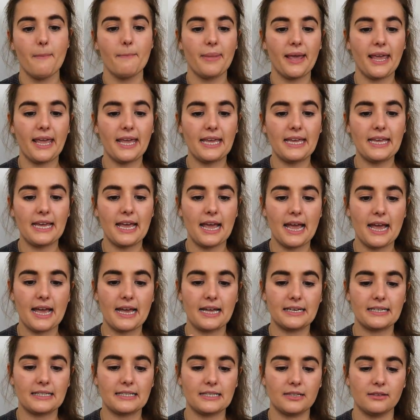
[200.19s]
P
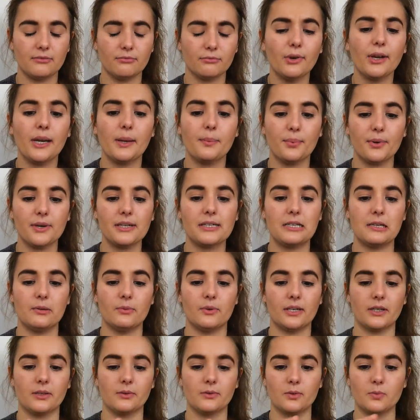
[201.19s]
had a really pretty
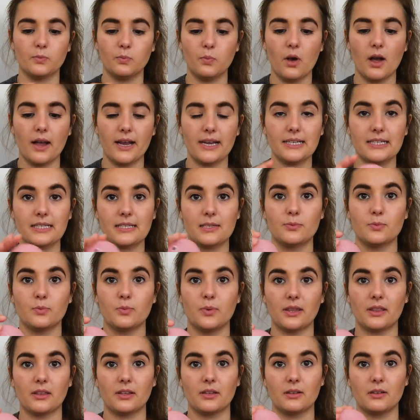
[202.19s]
one. It was white
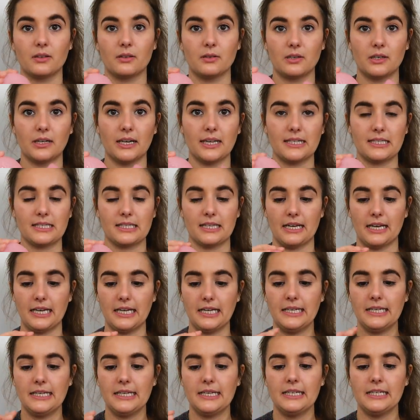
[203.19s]
with
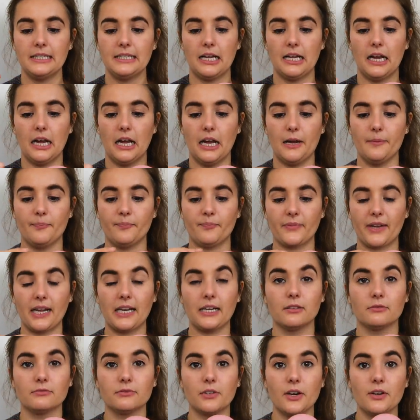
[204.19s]
glitter
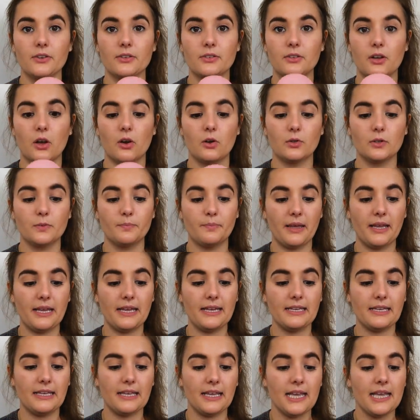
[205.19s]
and a rose gold
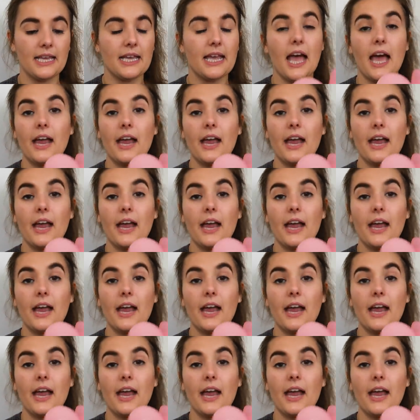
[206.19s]
beak.